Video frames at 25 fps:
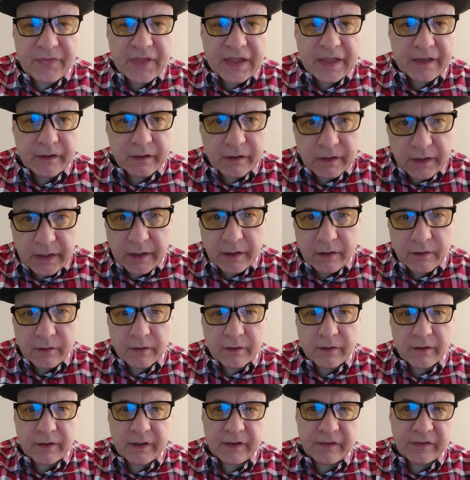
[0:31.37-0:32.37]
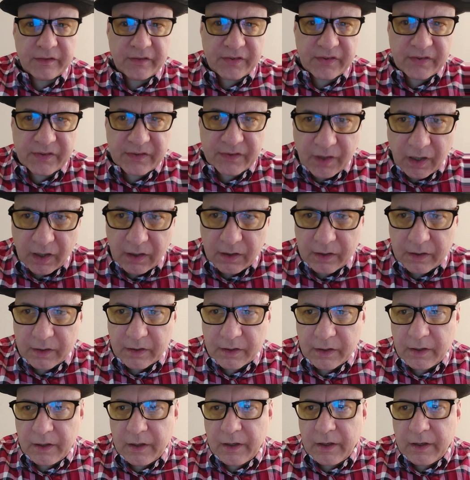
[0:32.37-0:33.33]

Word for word: that lingered and stunk.